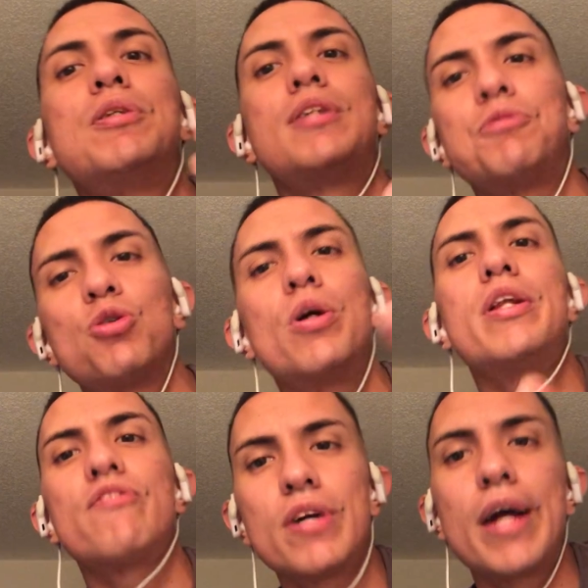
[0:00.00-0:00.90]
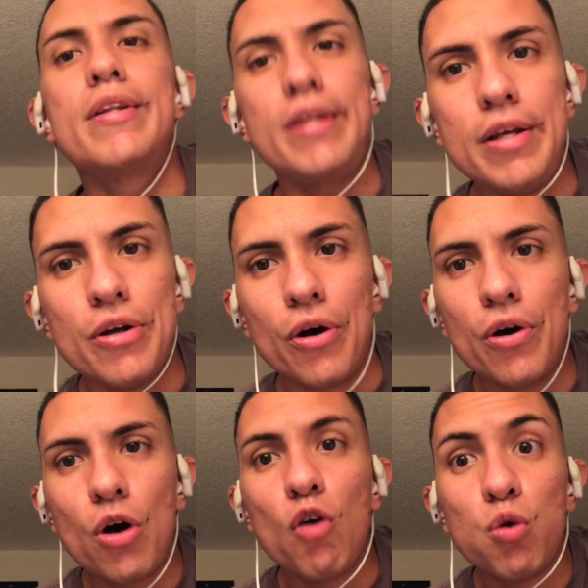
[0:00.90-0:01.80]
perception or a different idea
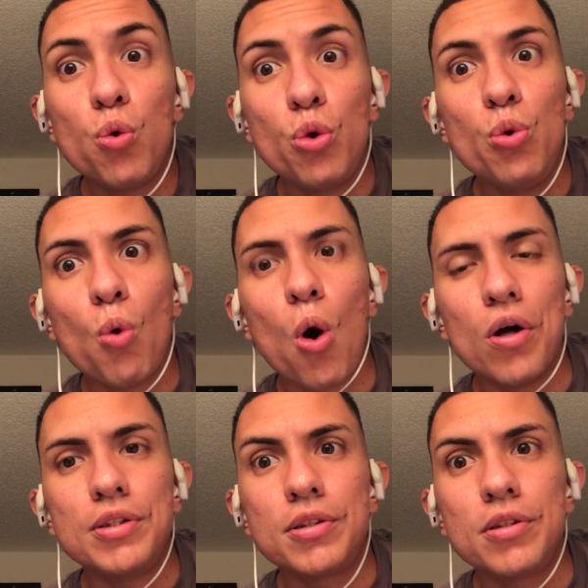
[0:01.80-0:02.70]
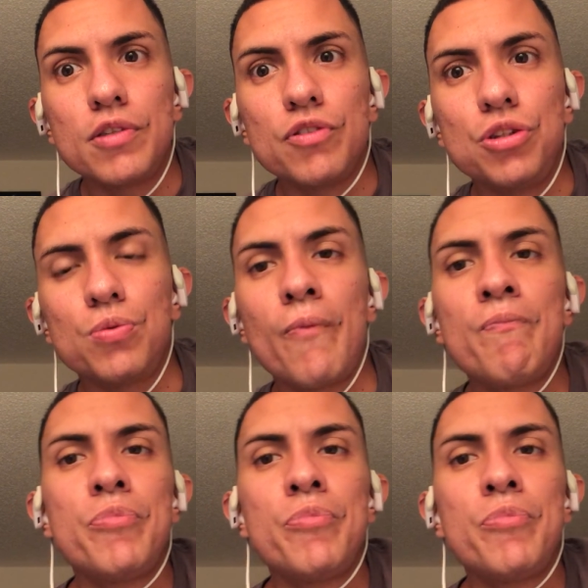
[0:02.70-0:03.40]
of who you are as an individual